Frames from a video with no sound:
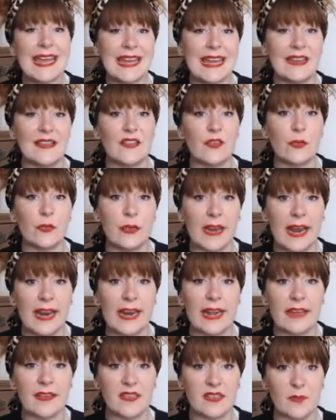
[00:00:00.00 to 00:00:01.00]
is
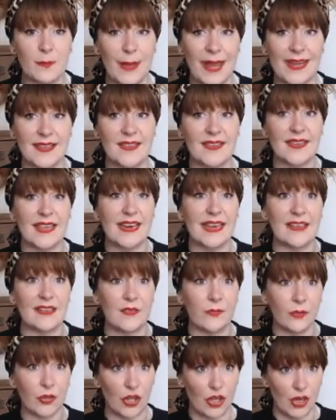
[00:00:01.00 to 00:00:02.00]
creating a space that
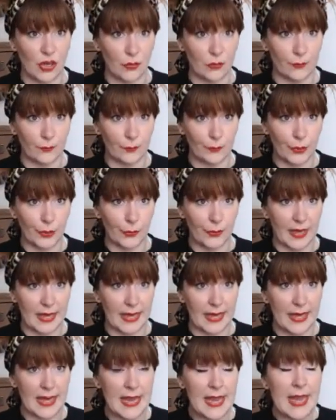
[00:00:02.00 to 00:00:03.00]
is for you,
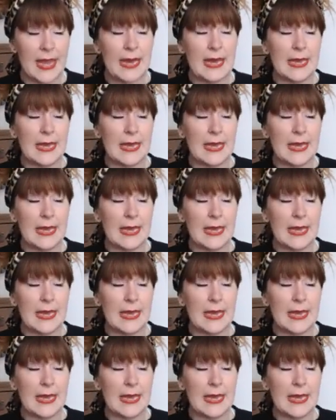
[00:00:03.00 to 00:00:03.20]
okay?